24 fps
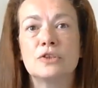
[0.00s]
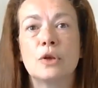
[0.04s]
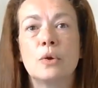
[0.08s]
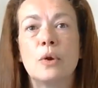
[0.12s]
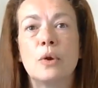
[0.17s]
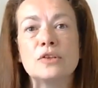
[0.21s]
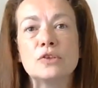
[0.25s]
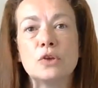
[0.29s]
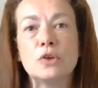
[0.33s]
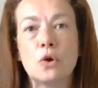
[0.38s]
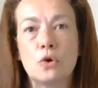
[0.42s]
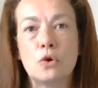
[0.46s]
So
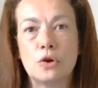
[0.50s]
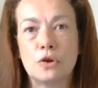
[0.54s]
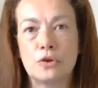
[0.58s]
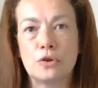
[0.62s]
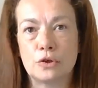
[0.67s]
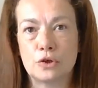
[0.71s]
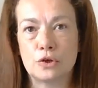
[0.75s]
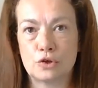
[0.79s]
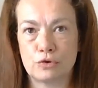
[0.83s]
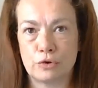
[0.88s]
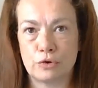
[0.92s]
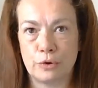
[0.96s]
let's honor
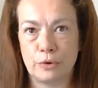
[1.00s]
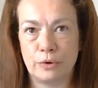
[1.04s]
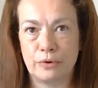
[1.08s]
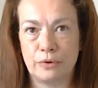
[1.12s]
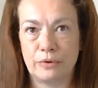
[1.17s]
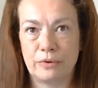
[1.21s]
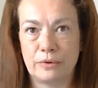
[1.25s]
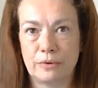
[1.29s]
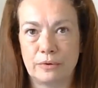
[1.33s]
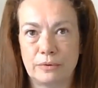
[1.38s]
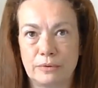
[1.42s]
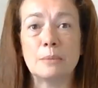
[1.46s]
the
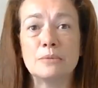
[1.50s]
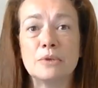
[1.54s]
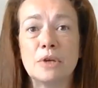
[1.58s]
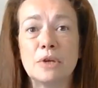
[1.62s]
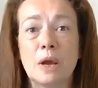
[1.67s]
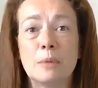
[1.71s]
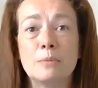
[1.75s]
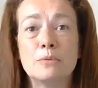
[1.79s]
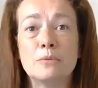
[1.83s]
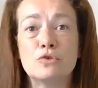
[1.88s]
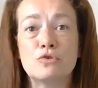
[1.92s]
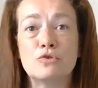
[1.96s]
truth.
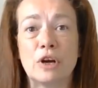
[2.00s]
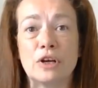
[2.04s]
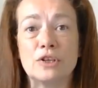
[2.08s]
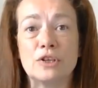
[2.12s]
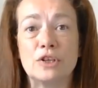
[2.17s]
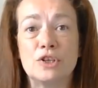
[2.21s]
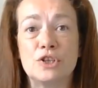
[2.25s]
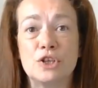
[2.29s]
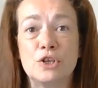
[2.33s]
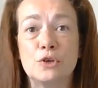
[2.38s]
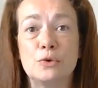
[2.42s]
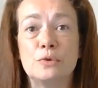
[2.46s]
Sometimes
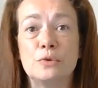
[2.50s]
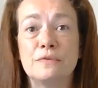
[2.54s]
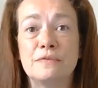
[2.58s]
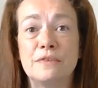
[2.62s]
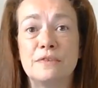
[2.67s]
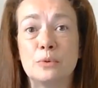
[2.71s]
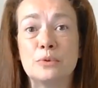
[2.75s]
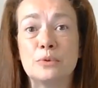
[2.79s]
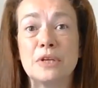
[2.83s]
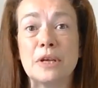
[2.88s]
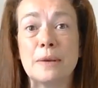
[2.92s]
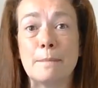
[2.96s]
gratitude
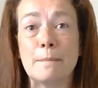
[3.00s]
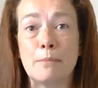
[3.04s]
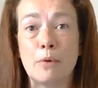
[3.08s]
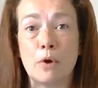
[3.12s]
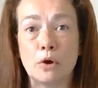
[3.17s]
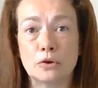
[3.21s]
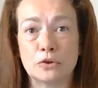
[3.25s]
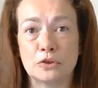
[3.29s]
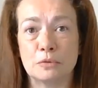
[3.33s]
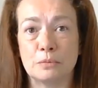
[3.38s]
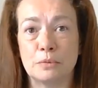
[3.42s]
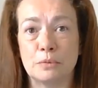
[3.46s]
feels
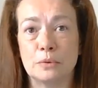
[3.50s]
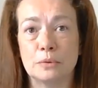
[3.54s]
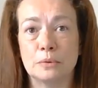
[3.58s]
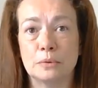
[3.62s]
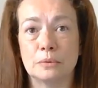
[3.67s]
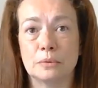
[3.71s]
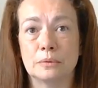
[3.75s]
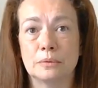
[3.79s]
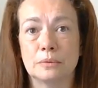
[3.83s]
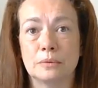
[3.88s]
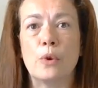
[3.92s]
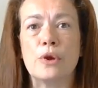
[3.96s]

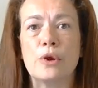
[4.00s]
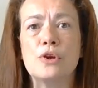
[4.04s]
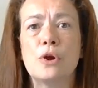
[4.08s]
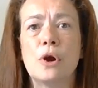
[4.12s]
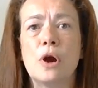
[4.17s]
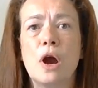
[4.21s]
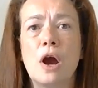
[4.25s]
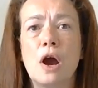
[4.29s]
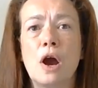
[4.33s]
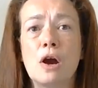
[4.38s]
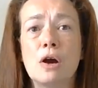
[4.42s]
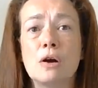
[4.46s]
impossible. When
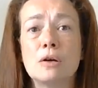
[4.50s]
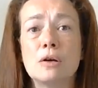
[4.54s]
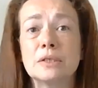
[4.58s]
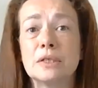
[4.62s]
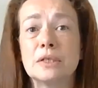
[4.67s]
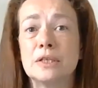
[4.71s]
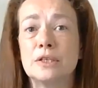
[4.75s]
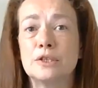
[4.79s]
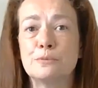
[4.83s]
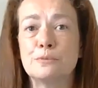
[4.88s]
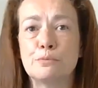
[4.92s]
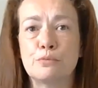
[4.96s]
your
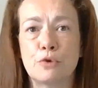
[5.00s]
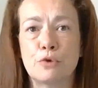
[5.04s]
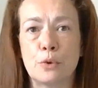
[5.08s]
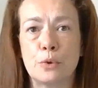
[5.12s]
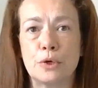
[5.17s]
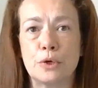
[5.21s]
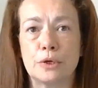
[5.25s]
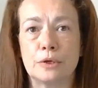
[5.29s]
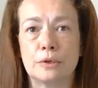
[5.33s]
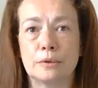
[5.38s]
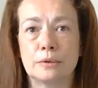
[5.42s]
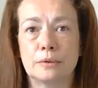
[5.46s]
heart is
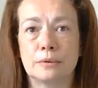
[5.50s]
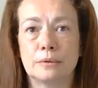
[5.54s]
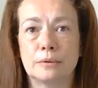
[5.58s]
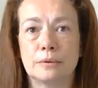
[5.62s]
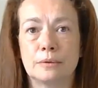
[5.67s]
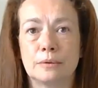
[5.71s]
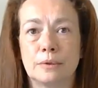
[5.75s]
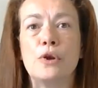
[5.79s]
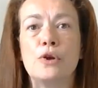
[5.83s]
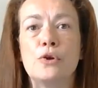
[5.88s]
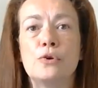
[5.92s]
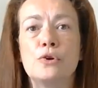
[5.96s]
broken,
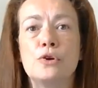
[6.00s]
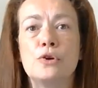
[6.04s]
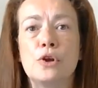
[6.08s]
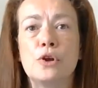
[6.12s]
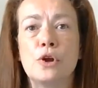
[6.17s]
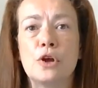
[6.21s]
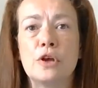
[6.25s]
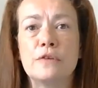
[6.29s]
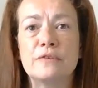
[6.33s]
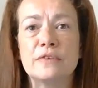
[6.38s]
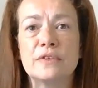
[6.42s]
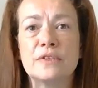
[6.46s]
when your
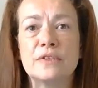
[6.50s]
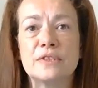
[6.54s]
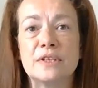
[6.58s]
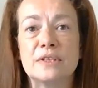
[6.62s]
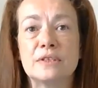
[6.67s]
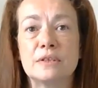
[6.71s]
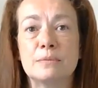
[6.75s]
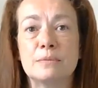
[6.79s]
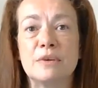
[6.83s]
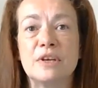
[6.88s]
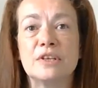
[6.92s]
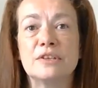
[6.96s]
nervous
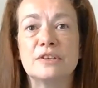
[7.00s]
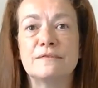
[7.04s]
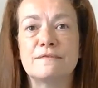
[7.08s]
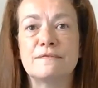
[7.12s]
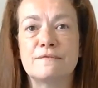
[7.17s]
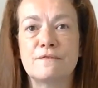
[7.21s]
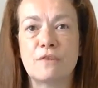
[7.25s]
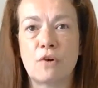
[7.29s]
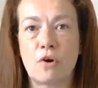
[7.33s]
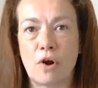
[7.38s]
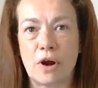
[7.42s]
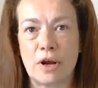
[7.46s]
system is
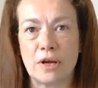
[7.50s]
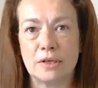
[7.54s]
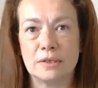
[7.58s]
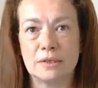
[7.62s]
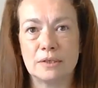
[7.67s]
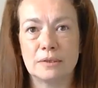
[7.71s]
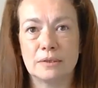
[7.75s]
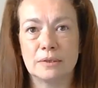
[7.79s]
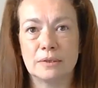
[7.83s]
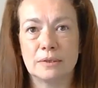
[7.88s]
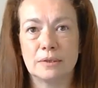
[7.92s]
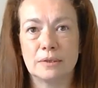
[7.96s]

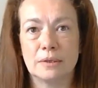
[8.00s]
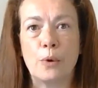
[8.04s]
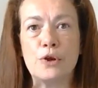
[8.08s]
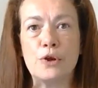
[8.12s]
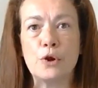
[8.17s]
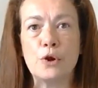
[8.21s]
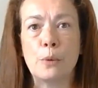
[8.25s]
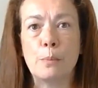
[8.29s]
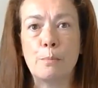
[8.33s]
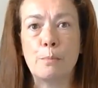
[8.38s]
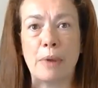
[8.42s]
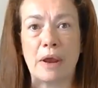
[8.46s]
fried,
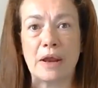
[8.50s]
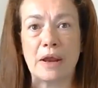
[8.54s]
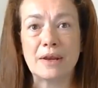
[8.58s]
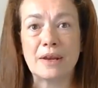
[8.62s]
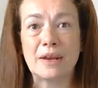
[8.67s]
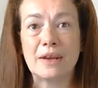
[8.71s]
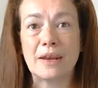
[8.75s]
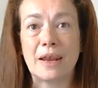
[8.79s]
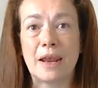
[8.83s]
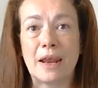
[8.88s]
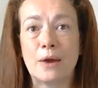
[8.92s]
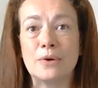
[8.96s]
when your
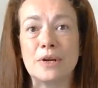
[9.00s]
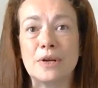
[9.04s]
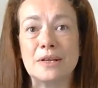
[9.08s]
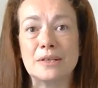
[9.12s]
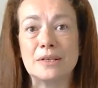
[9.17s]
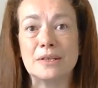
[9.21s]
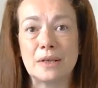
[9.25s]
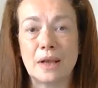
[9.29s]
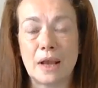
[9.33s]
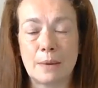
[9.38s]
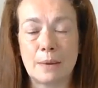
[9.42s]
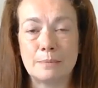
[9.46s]
bank account
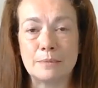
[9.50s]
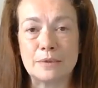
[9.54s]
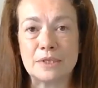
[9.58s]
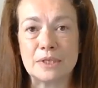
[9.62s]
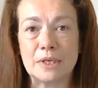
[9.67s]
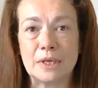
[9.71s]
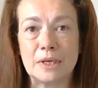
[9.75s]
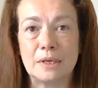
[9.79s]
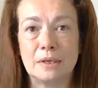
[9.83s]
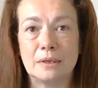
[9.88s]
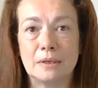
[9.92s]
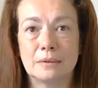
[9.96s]
is
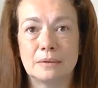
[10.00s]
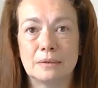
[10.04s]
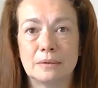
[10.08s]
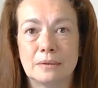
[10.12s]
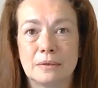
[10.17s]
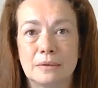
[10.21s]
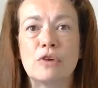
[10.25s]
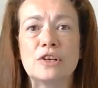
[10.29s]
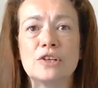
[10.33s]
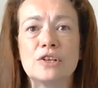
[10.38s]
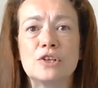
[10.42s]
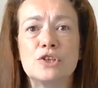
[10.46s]
empty,
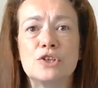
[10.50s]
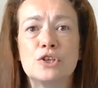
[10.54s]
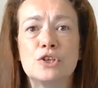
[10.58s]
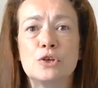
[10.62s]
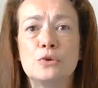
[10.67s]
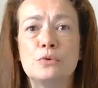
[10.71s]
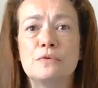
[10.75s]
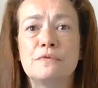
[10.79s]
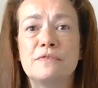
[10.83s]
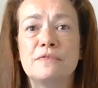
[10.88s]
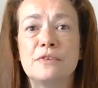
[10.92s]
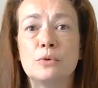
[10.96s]

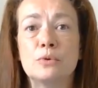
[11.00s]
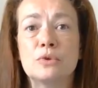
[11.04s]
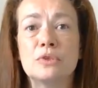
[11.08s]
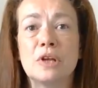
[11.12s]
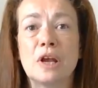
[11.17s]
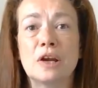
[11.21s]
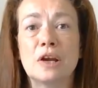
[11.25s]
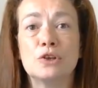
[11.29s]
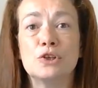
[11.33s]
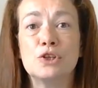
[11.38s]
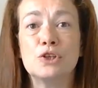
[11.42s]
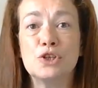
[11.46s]
gratitude feels
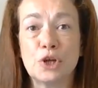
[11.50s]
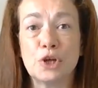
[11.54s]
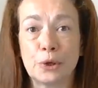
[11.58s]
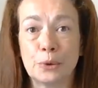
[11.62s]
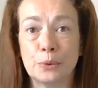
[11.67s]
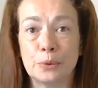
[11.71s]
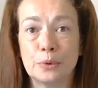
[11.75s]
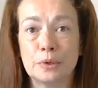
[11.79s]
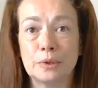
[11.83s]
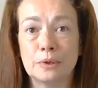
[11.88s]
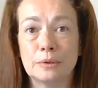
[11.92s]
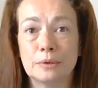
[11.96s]
like a
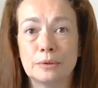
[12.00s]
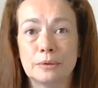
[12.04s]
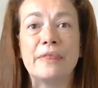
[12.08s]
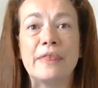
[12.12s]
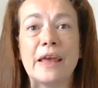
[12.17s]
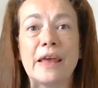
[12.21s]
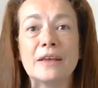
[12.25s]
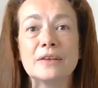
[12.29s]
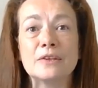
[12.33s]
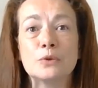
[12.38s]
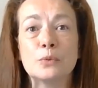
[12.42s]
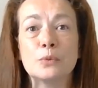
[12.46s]
joke, but
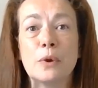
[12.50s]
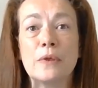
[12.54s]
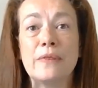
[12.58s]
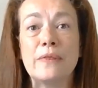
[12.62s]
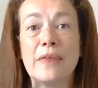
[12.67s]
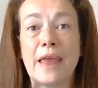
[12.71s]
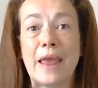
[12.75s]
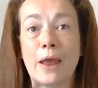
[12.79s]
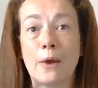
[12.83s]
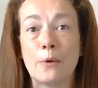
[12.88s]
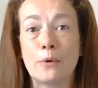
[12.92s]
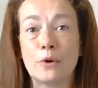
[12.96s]
that's when
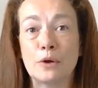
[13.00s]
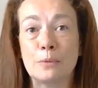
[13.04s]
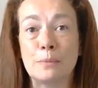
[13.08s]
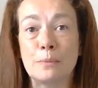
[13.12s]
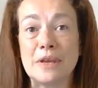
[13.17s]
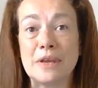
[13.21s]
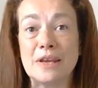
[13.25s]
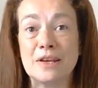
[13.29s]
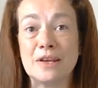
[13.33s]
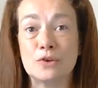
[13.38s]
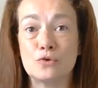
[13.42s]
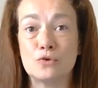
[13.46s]
the
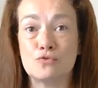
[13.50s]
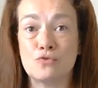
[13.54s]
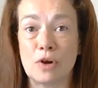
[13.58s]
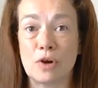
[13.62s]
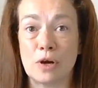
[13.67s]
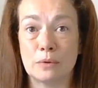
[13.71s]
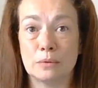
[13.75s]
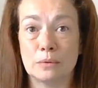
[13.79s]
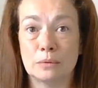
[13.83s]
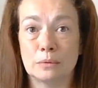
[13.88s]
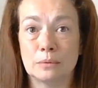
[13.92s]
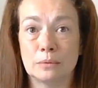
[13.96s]
alchemy is
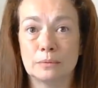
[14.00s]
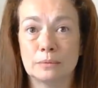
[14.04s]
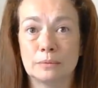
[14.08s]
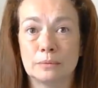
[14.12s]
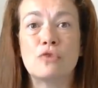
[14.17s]
real.